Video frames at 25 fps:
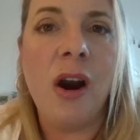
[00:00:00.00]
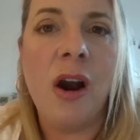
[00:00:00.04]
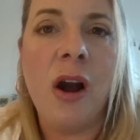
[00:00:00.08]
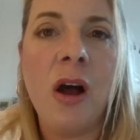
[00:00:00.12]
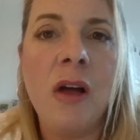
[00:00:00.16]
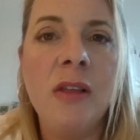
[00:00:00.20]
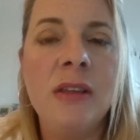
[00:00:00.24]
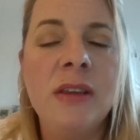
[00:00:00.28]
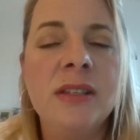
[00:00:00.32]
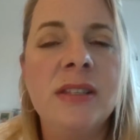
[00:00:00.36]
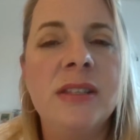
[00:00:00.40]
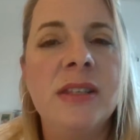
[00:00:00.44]

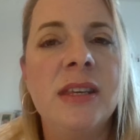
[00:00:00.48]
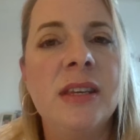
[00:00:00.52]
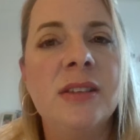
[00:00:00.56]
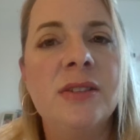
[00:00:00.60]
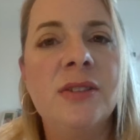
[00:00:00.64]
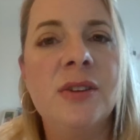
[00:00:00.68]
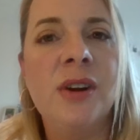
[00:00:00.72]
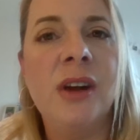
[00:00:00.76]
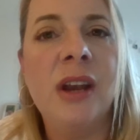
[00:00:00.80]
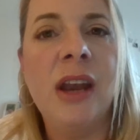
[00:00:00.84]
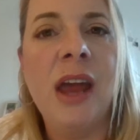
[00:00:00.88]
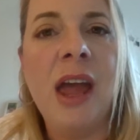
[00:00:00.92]
All these things
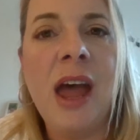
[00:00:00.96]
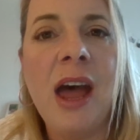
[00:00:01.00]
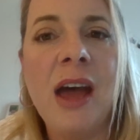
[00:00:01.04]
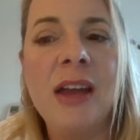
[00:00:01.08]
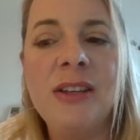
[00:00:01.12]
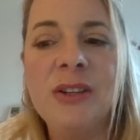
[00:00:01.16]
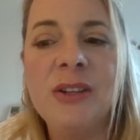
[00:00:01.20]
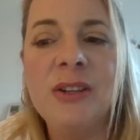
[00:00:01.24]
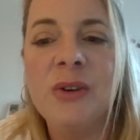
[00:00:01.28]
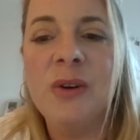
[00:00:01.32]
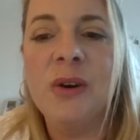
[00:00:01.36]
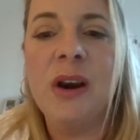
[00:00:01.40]
are going to add
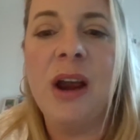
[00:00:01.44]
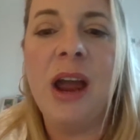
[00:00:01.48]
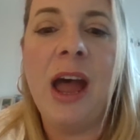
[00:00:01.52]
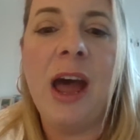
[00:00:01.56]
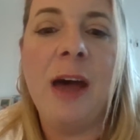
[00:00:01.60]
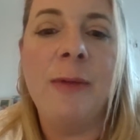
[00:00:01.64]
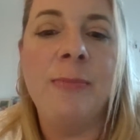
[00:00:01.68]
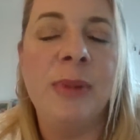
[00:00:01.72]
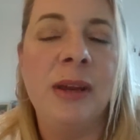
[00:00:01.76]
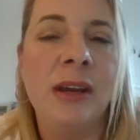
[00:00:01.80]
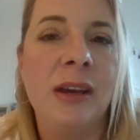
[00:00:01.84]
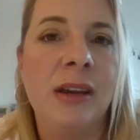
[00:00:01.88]
to her
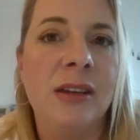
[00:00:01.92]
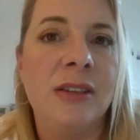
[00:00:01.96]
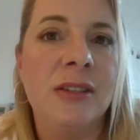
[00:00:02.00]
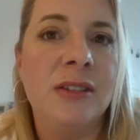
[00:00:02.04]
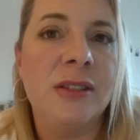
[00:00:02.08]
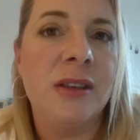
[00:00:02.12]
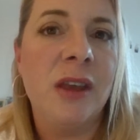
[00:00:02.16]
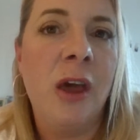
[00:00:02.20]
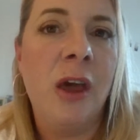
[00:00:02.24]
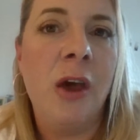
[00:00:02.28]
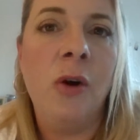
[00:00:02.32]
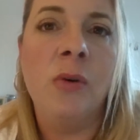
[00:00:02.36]

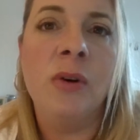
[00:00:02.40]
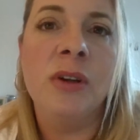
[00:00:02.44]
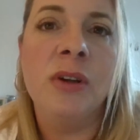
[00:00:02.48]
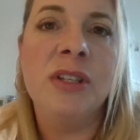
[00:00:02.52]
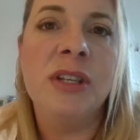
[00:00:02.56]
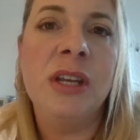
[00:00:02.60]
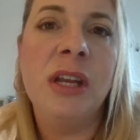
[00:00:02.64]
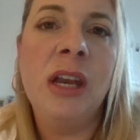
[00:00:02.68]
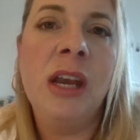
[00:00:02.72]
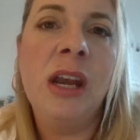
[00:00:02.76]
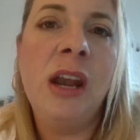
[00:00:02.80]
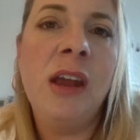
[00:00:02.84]
happiness, which
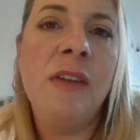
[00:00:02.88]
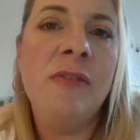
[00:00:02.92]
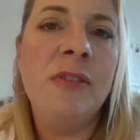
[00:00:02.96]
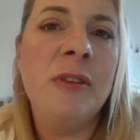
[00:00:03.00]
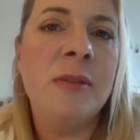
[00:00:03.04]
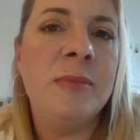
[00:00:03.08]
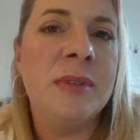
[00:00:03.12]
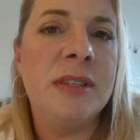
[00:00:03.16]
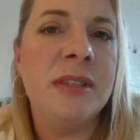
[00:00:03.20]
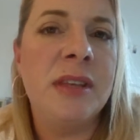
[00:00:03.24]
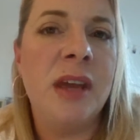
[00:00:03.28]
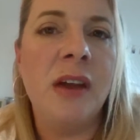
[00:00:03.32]
in and of
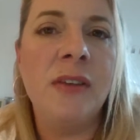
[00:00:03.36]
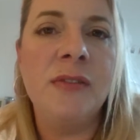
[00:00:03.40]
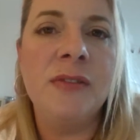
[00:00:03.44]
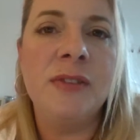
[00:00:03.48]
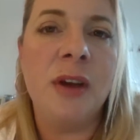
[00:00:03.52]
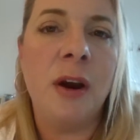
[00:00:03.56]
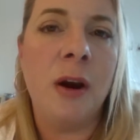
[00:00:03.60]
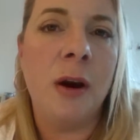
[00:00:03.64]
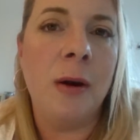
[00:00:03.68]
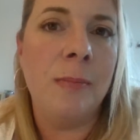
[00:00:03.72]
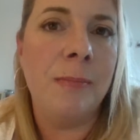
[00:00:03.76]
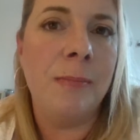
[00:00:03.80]
themselves
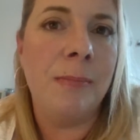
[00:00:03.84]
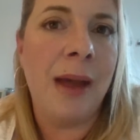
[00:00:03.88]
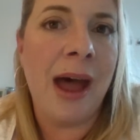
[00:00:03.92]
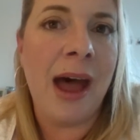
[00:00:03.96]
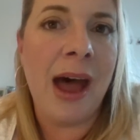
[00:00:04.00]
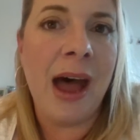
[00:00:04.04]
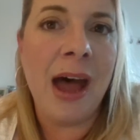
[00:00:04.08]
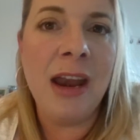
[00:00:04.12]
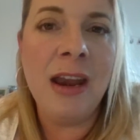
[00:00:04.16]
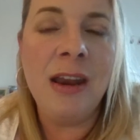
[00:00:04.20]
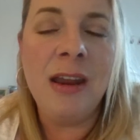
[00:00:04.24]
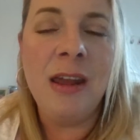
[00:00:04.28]
aren't
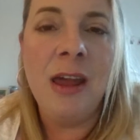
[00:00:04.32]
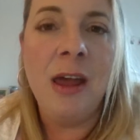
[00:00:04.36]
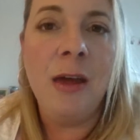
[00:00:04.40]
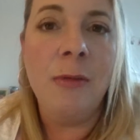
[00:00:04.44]
bad,